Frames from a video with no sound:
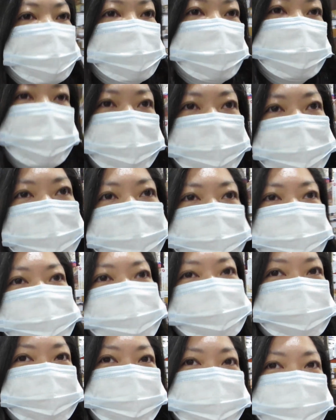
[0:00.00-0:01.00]
Alright.
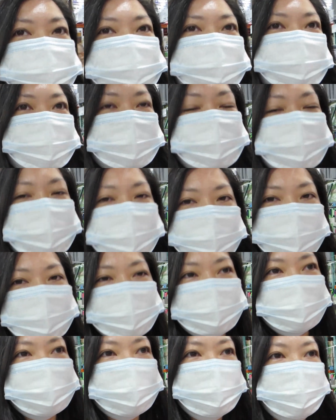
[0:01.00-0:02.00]
This
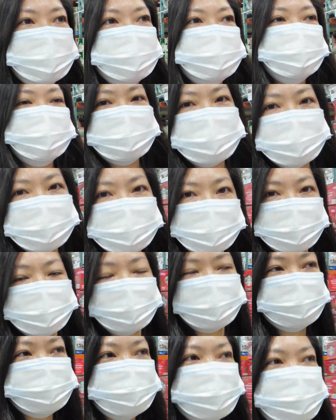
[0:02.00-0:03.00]
was a big waste of my
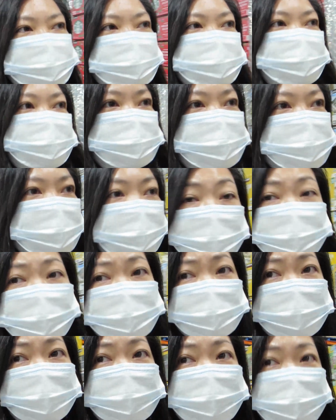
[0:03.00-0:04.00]
time. They
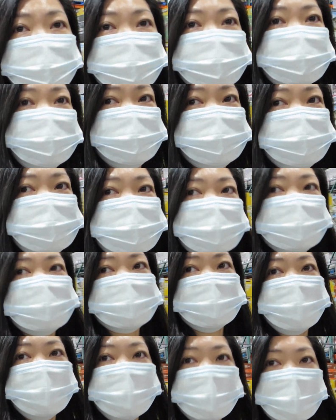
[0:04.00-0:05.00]
don't have it here.
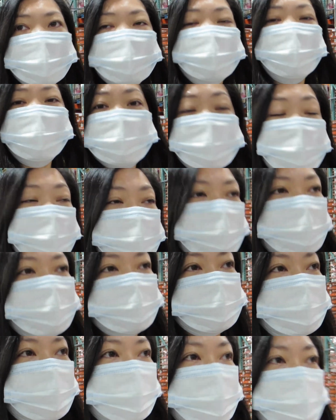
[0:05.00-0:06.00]
I walked all
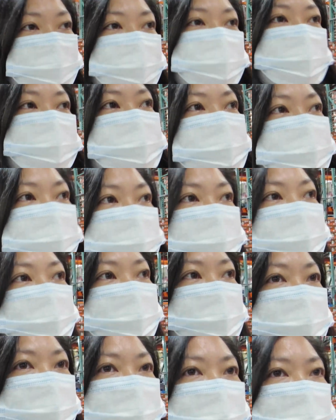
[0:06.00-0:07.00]
over.
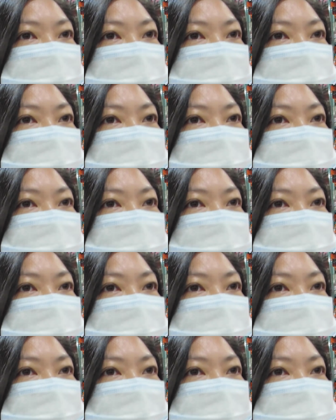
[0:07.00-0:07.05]
I